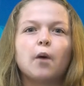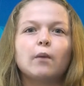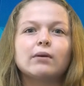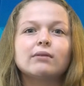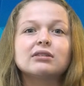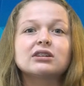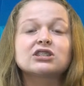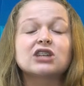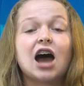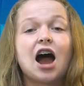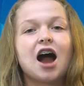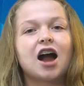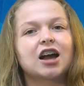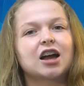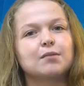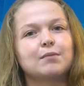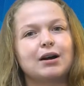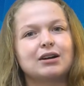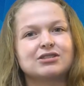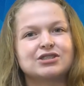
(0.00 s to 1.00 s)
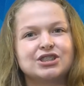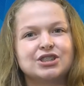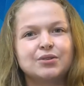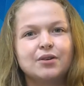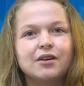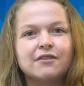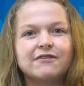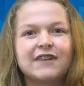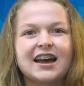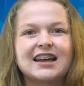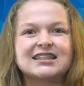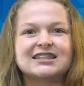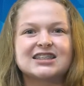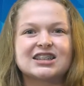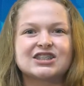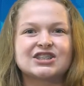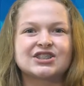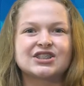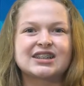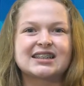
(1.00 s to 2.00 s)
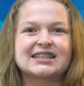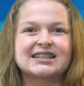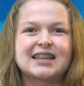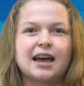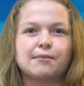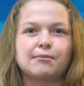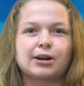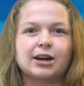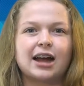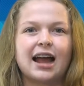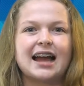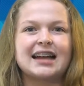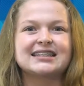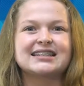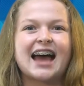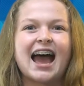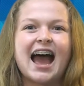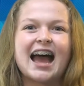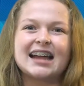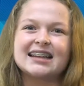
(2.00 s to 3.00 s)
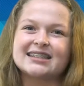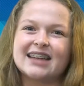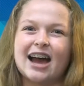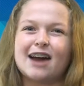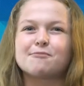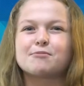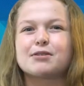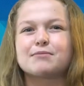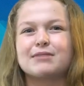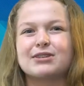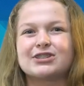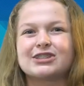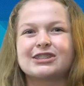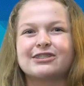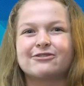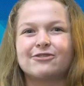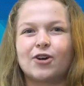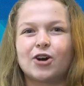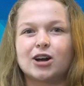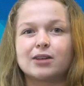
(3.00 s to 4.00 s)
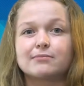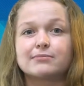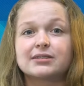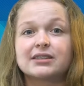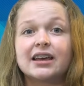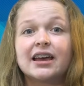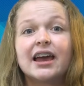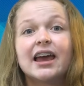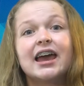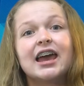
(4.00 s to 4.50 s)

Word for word: We will talk about two events during summer and hand out permission forms.